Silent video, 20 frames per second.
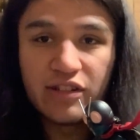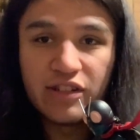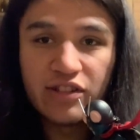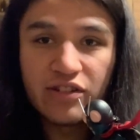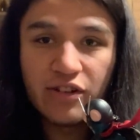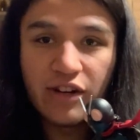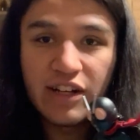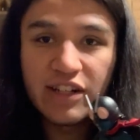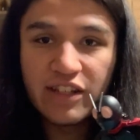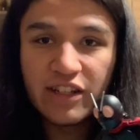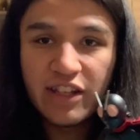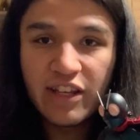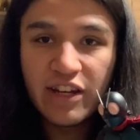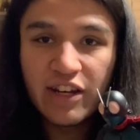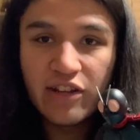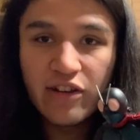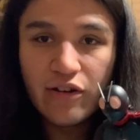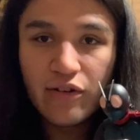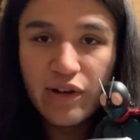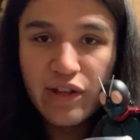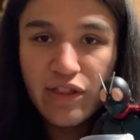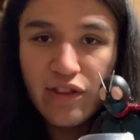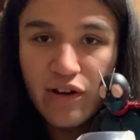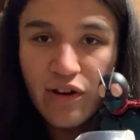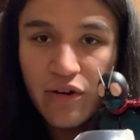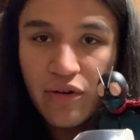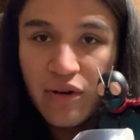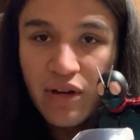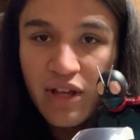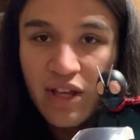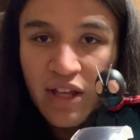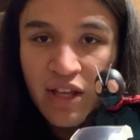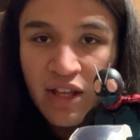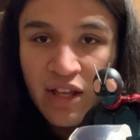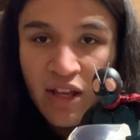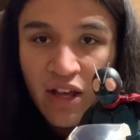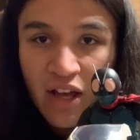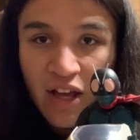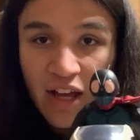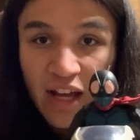So I did get it going though.
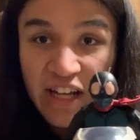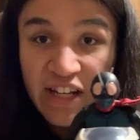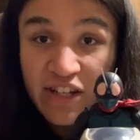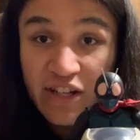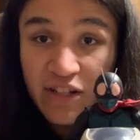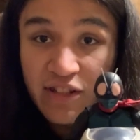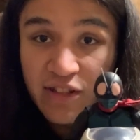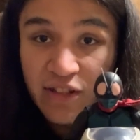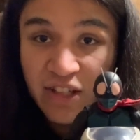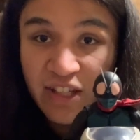It does look